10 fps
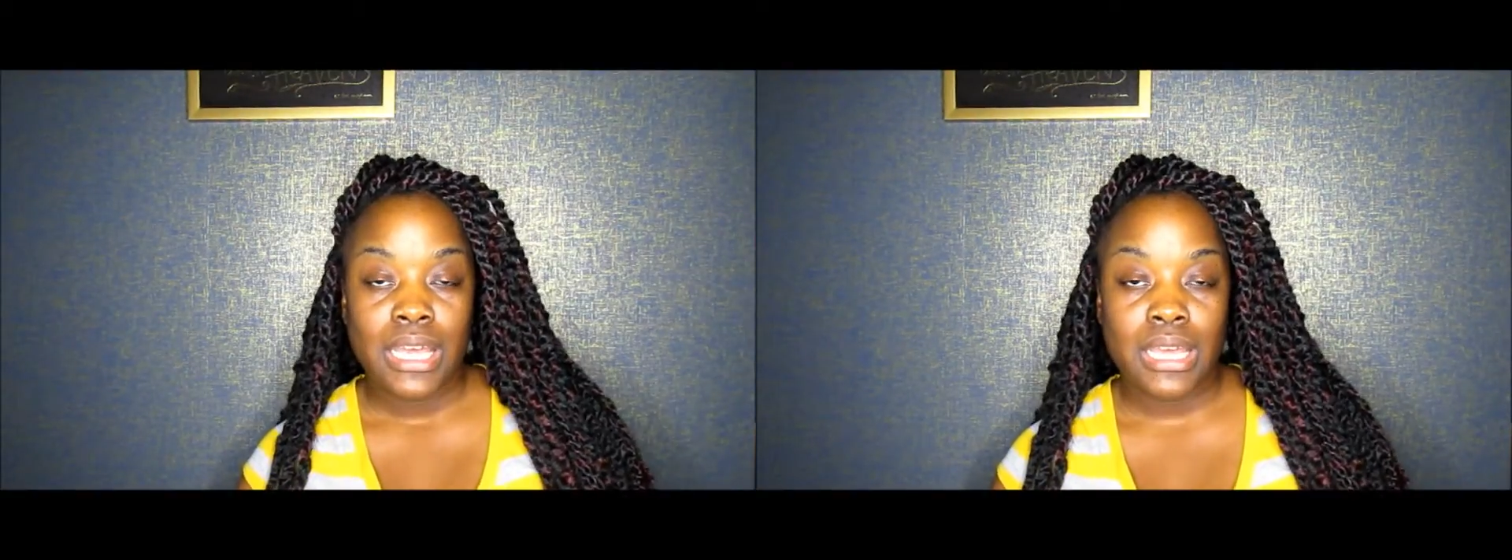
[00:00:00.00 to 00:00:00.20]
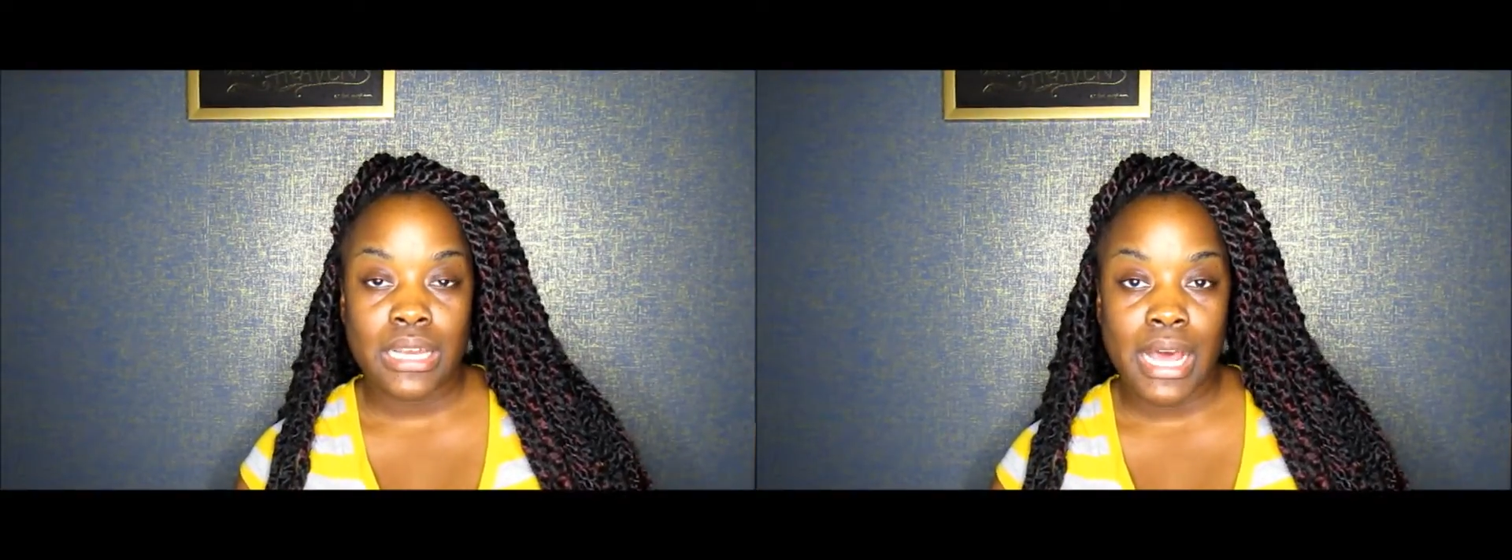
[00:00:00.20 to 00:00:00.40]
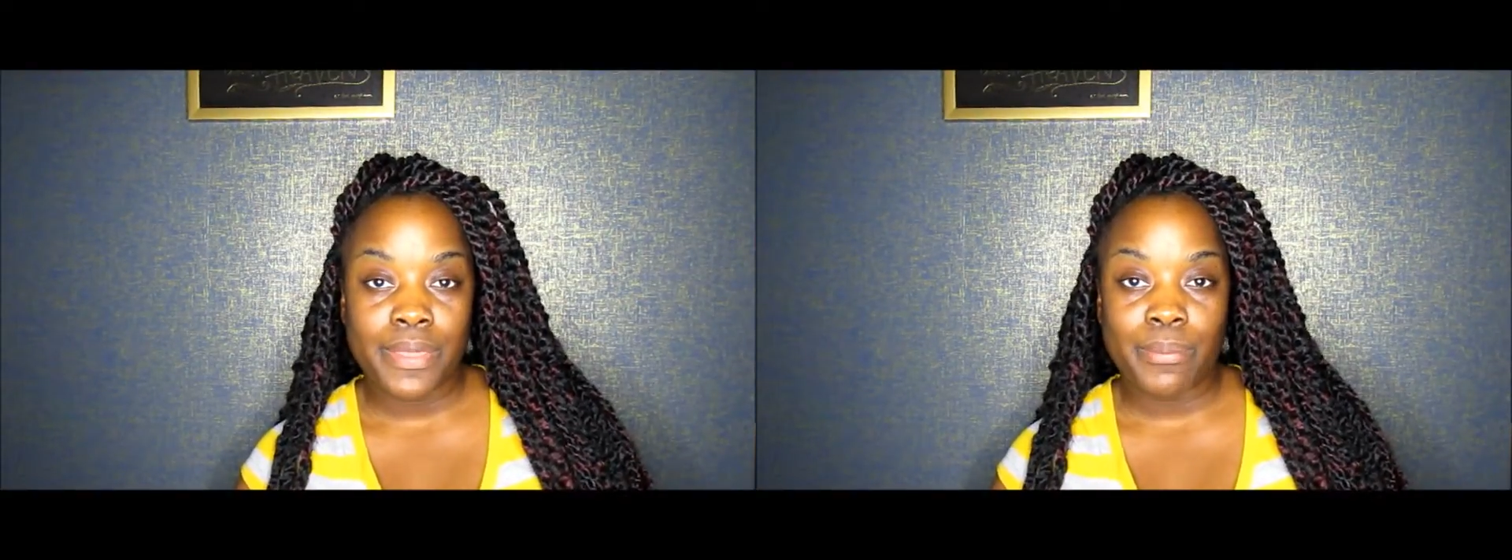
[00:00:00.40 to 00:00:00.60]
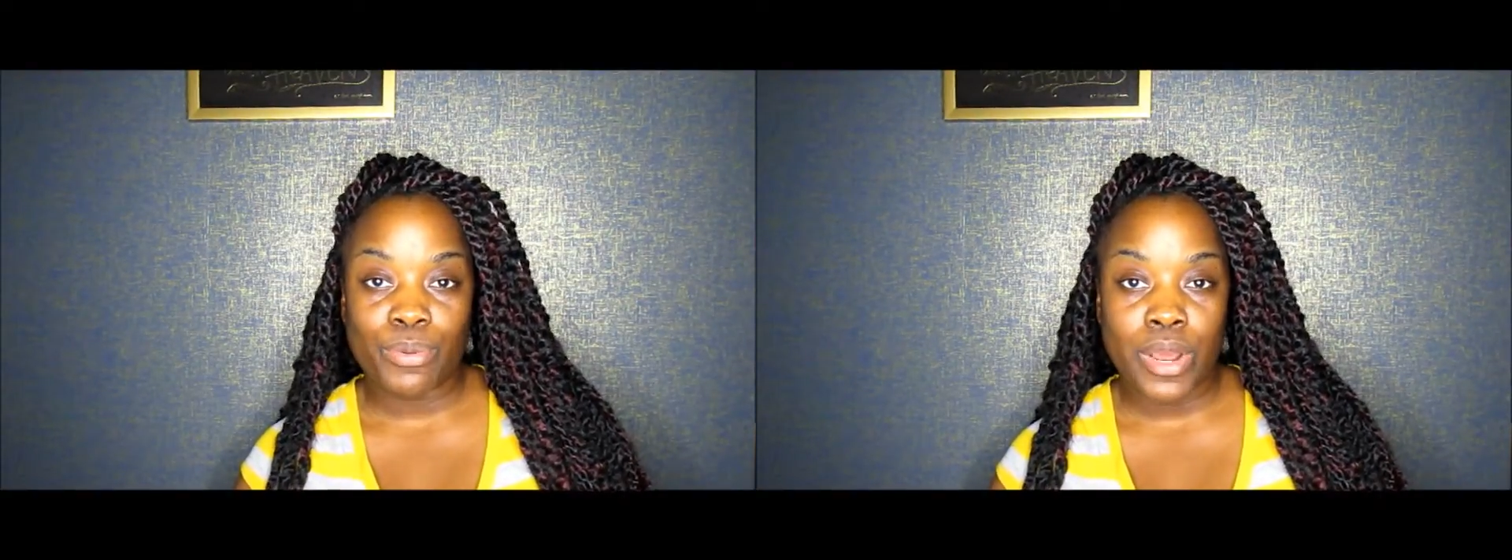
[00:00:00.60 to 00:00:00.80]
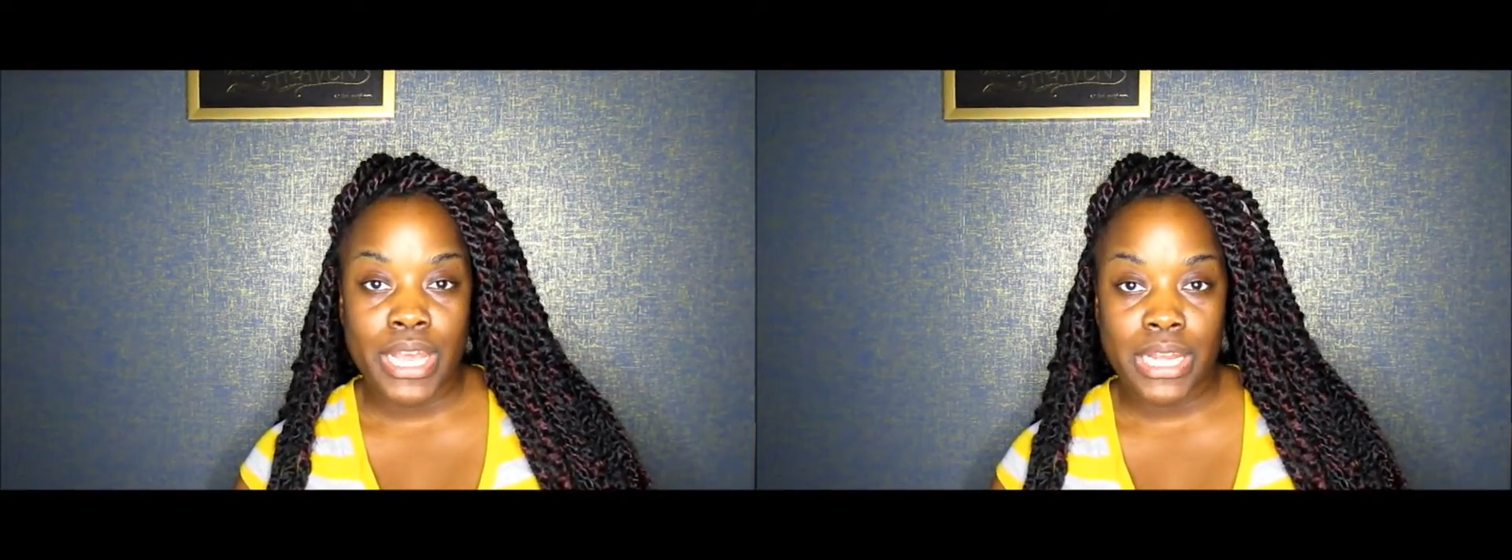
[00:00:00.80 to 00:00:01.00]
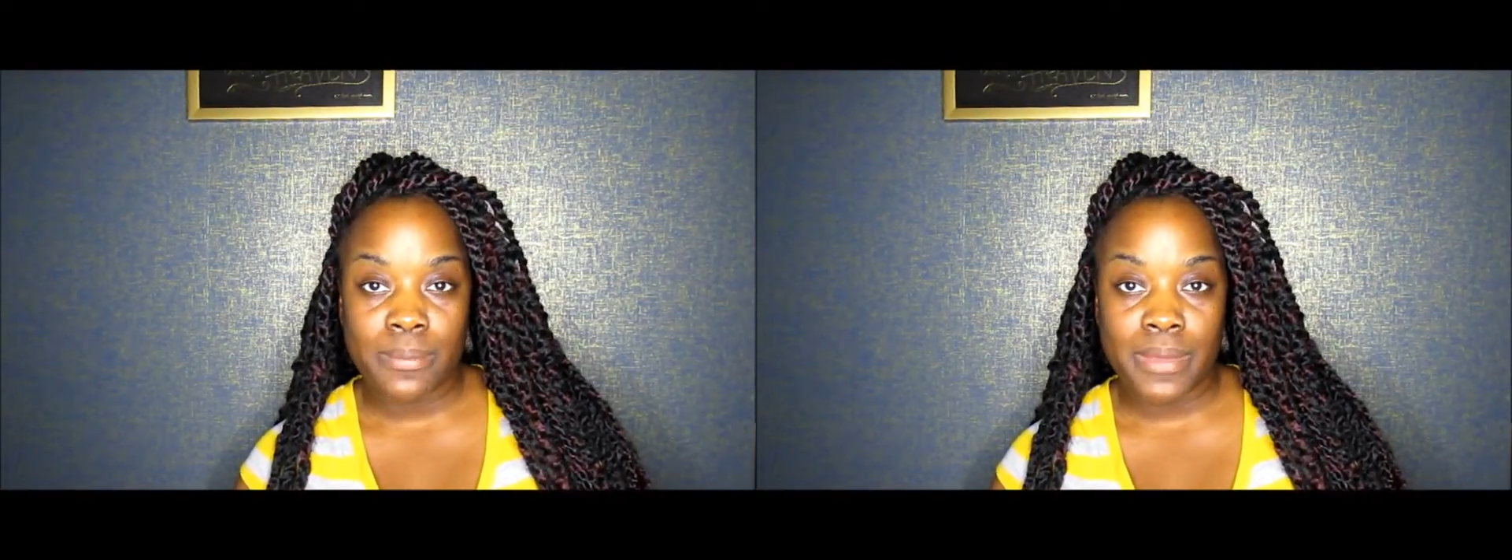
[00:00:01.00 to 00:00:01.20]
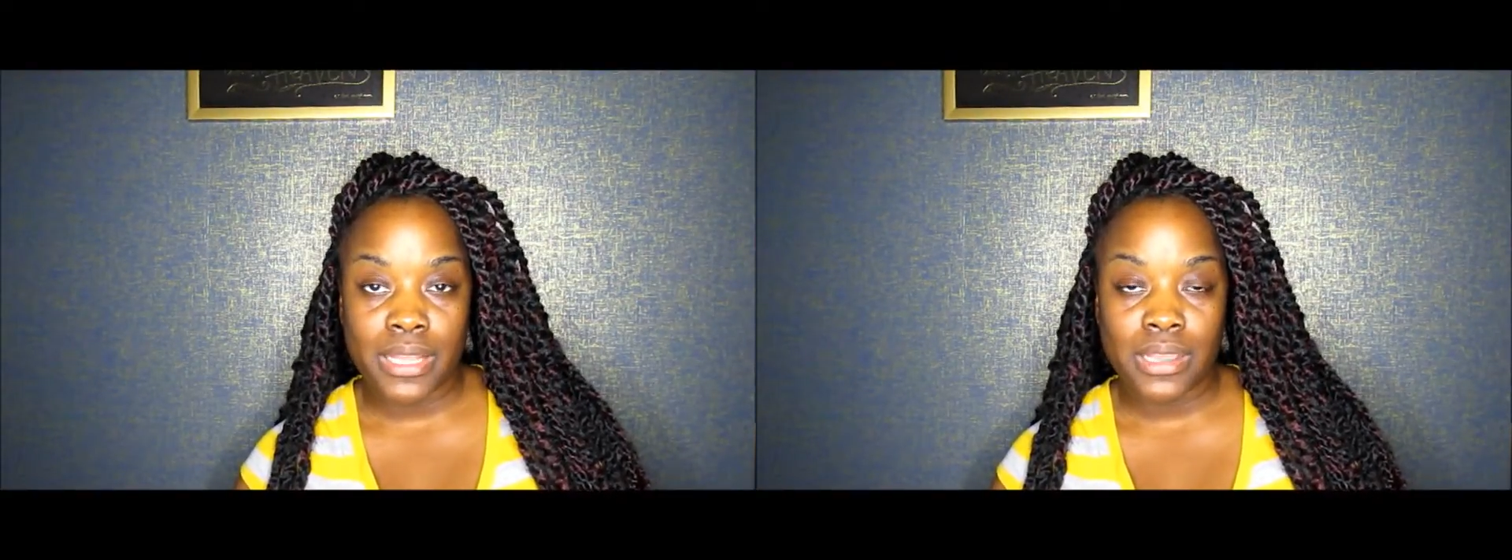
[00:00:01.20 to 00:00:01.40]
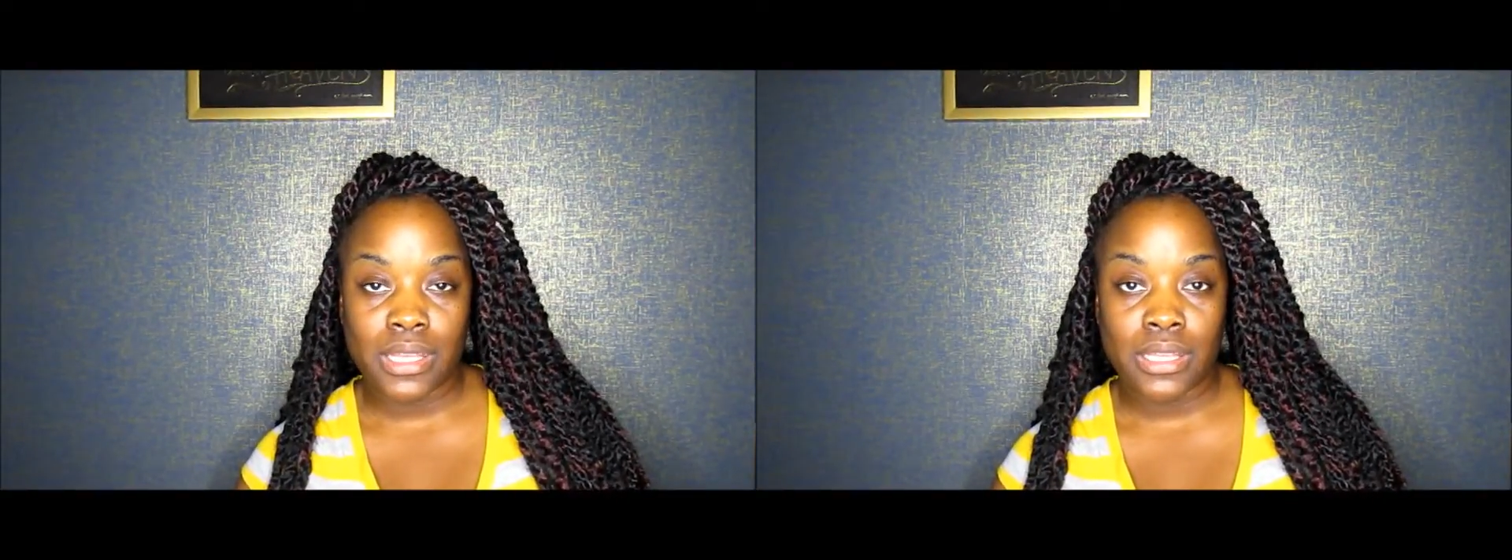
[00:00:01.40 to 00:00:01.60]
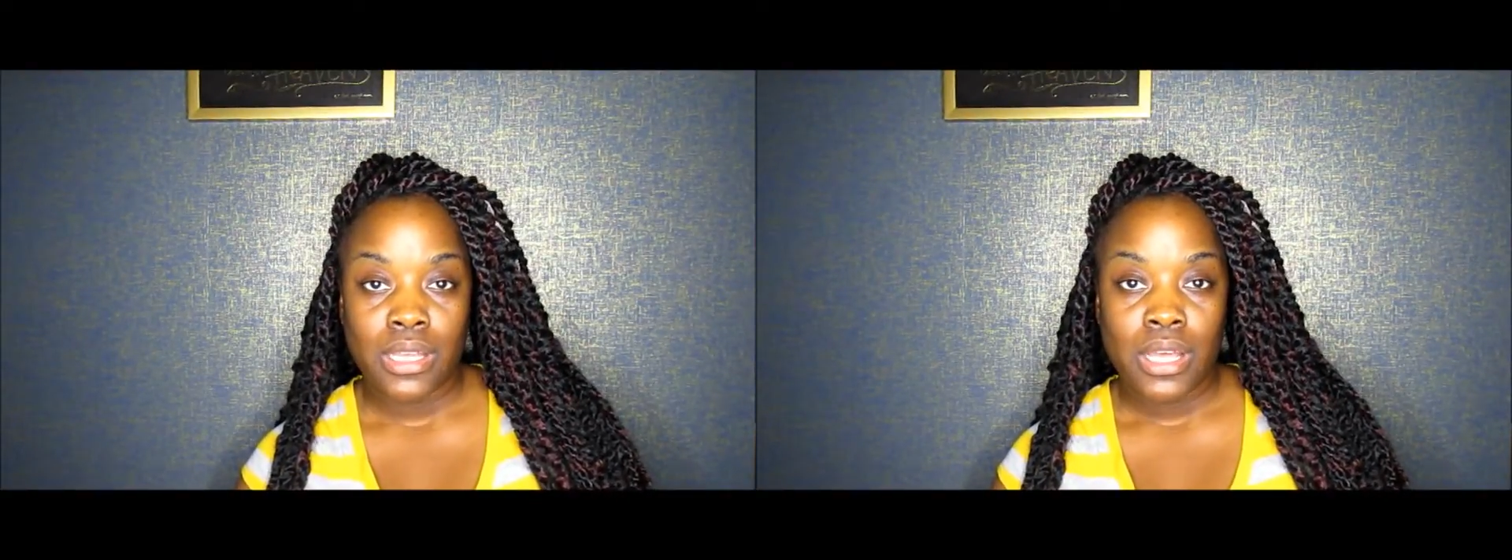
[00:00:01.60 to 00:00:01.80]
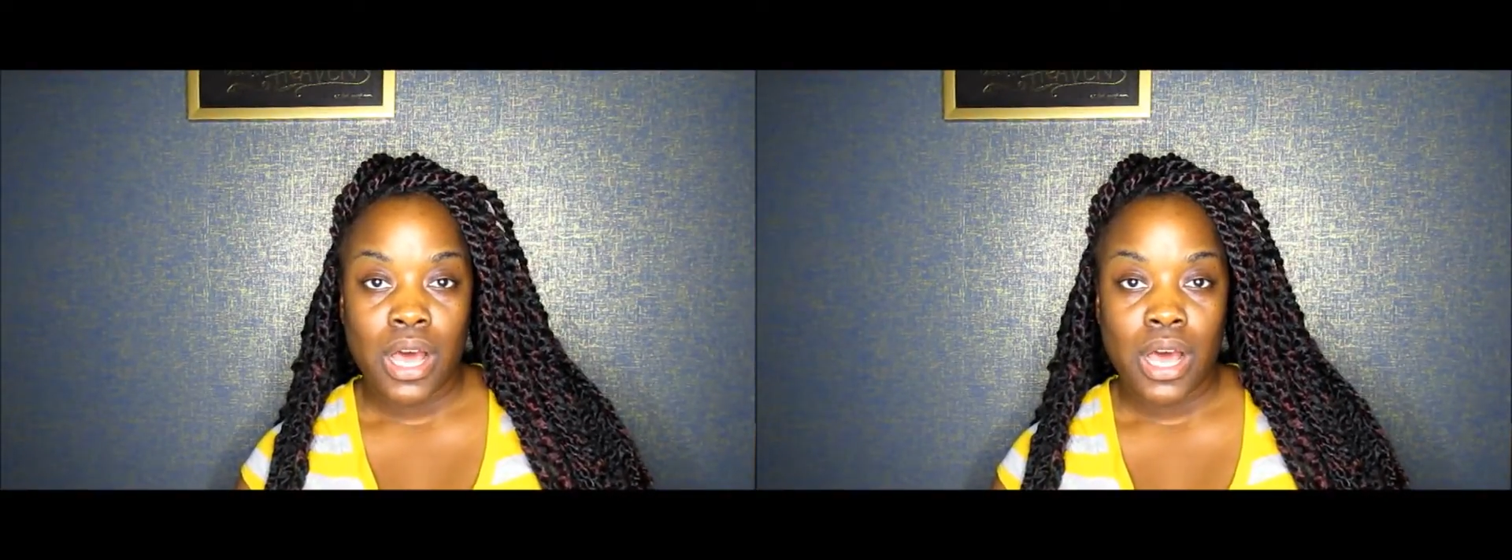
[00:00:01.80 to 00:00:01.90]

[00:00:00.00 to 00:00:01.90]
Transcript: and not the braid in method.